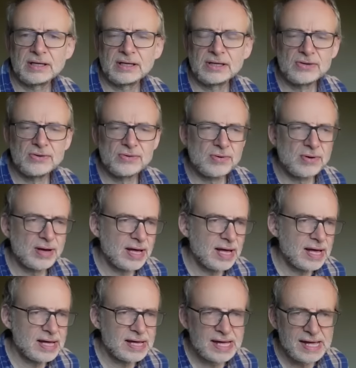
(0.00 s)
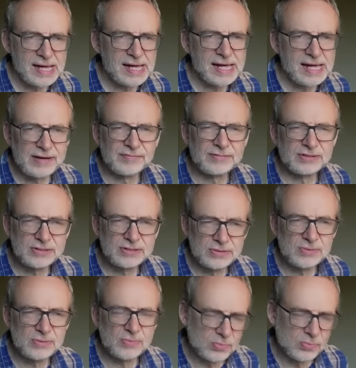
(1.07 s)
You have to
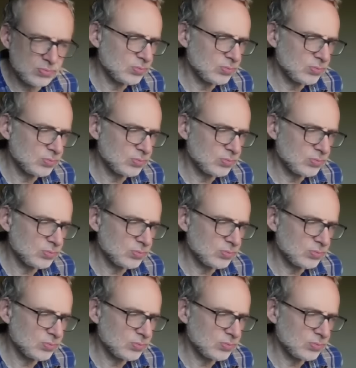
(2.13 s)
do